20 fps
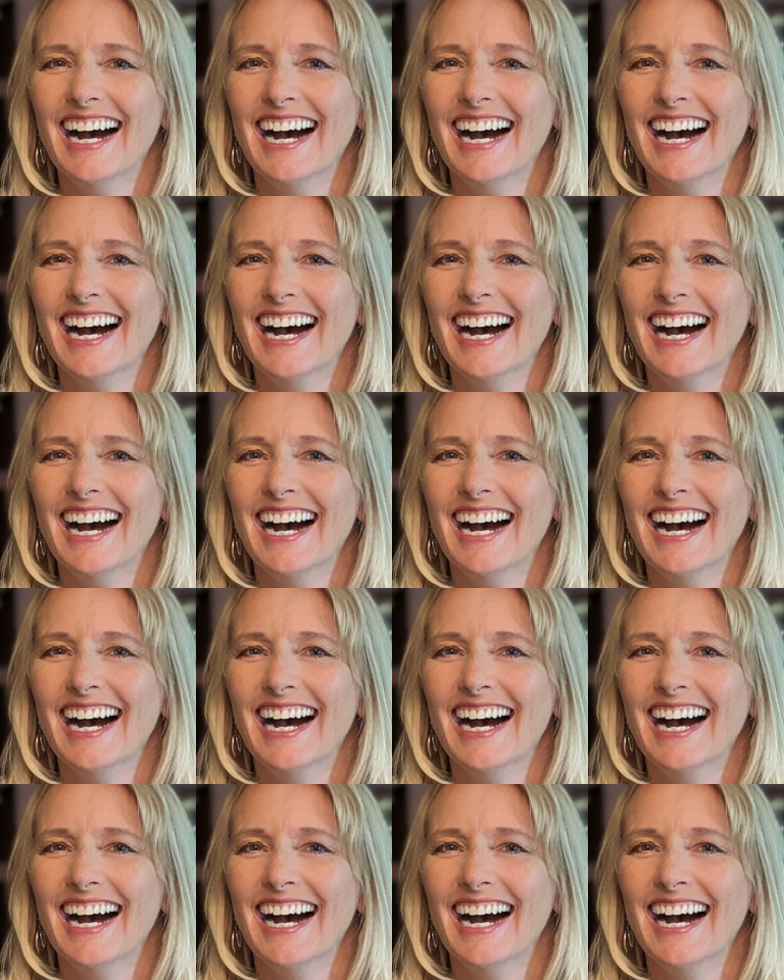
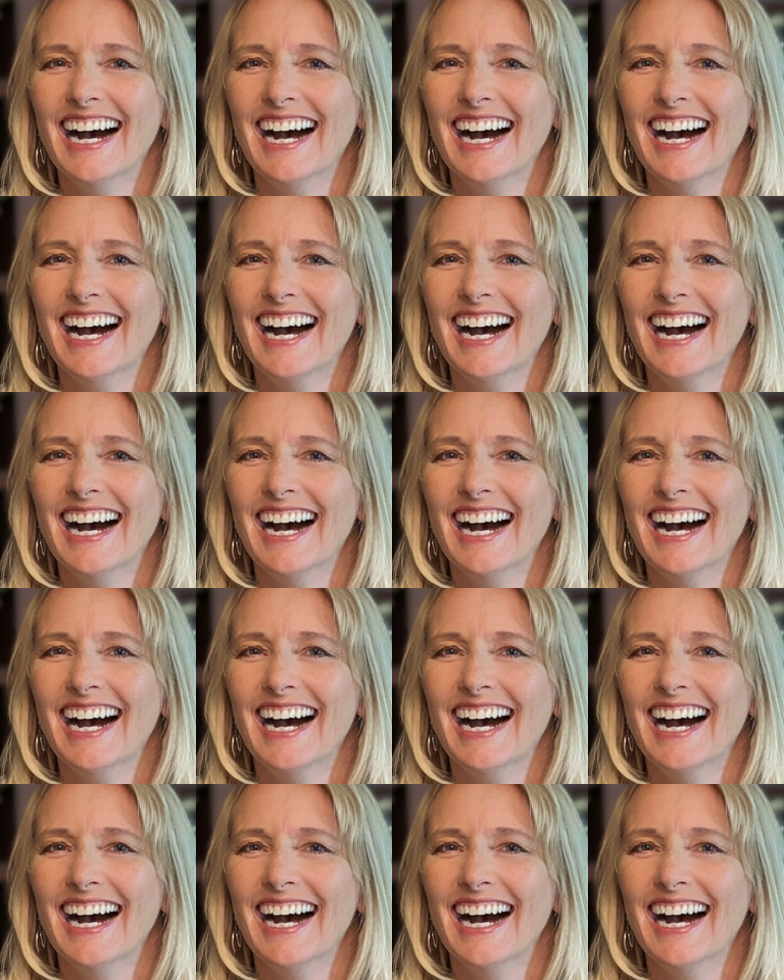
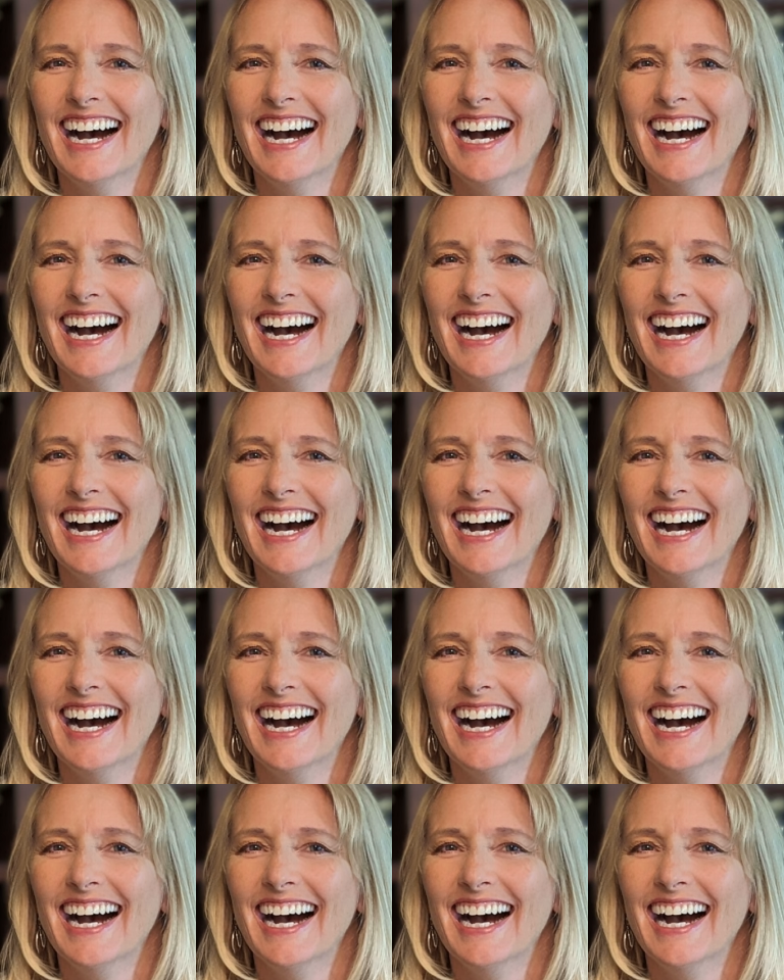
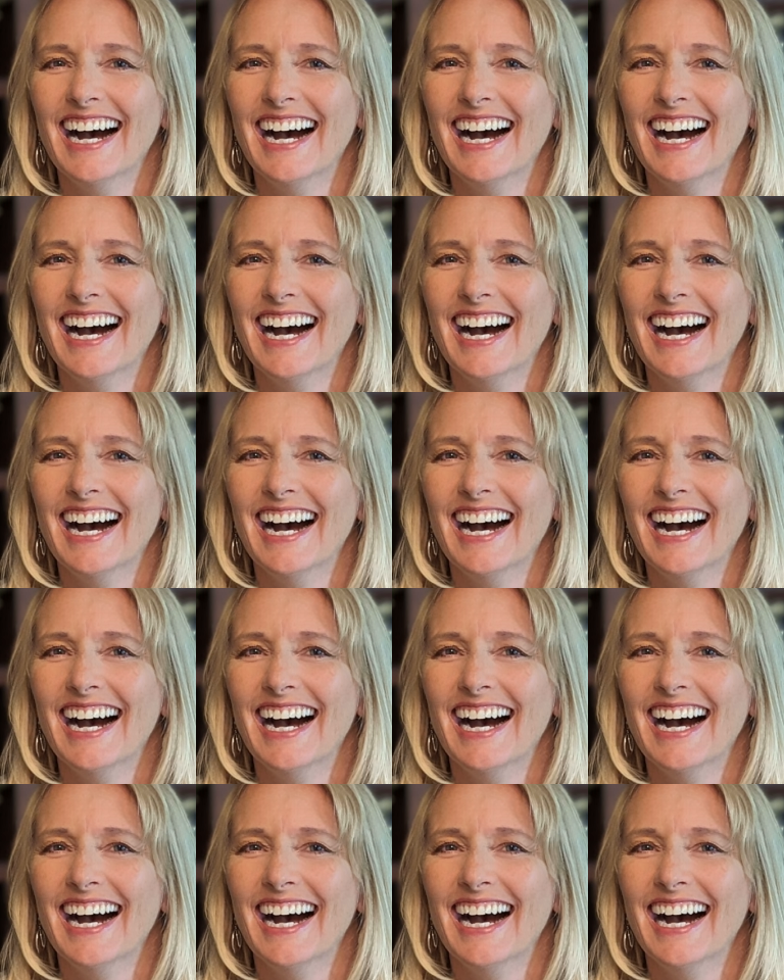This is a still picture; no speech is visible.